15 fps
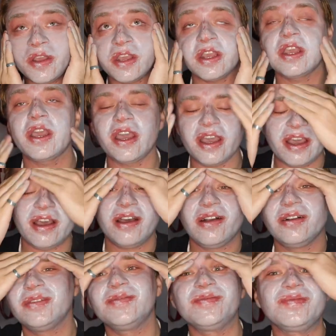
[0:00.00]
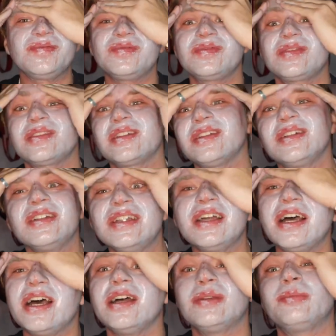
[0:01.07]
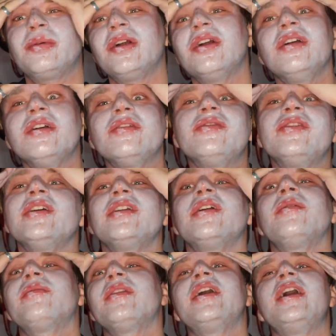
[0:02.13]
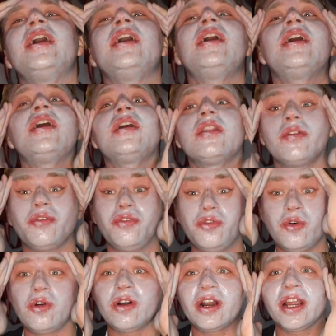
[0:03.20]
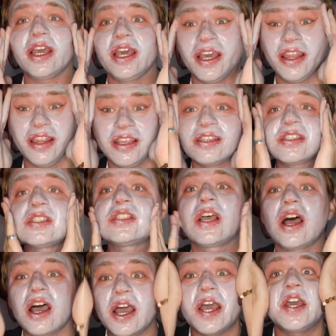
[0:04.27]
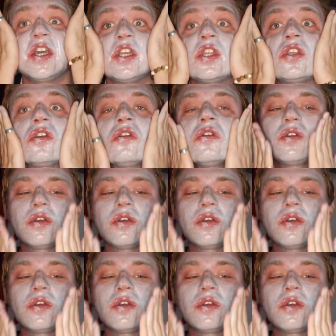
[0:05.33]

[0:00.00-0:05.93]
yeah. That's perfect up there. The forehead, the sides.